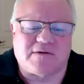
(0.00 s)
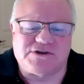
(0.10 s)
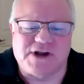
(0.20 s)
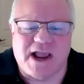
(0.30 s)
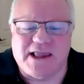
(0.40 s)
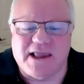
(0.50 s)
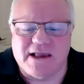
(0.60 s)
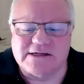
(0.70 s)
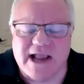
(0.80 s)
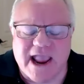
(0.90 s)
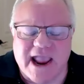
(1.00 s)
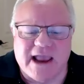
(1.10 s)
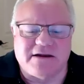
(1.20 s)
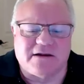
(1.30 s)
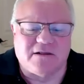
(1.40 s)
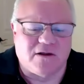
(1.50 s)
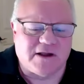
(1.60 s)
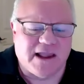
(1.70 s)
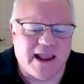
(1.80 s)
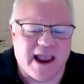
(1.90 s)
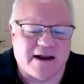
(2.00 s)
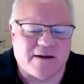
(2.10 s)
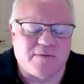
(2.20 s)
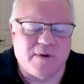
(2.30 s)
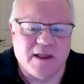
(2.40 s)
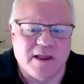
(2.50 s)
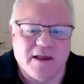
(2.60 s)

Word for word: shaking his hand and looking at him.